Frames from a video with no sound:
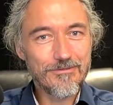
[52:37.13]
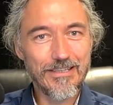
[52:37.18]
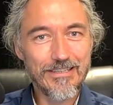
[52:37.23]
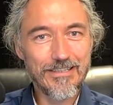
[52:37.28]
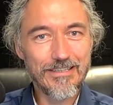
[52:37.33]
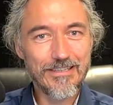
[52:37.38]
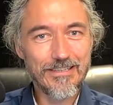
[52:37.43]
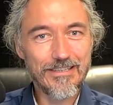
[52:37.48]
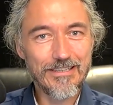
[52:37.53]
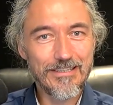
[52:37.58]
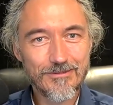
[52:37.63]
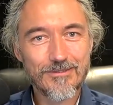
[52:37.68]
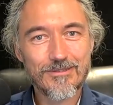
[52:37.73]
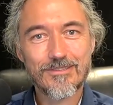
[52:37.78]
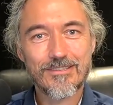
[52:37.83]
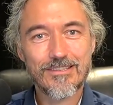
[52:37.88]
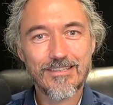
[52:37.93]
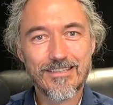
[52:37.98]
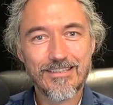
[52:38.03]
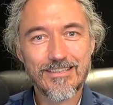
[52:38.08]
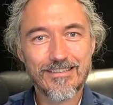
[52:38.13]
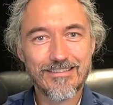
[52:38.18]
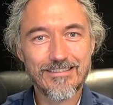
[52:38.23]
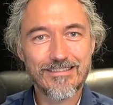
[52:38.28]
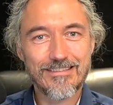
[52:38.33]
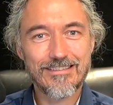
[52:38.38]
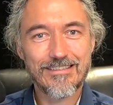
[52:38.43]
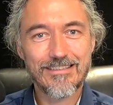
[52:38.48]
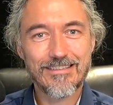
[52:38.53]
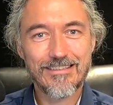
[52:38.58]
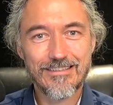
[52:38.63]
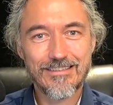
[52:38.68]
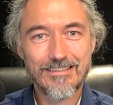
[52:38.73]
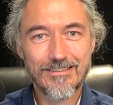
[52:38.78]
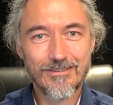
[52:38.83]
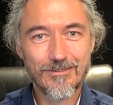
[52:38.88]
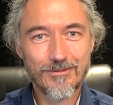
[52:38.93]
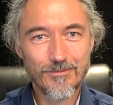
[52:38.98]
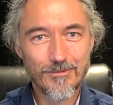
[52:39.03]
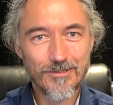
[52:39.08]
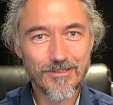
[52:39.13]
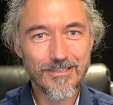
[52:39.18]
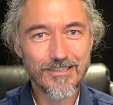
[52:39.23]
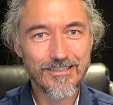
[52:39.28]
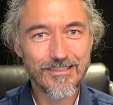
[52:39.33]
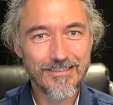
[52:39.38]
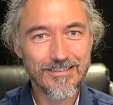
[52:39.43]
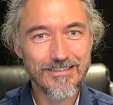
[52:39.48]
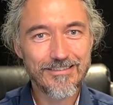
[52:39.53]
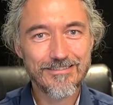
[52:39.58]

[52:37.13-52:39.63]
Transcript: find you and your work.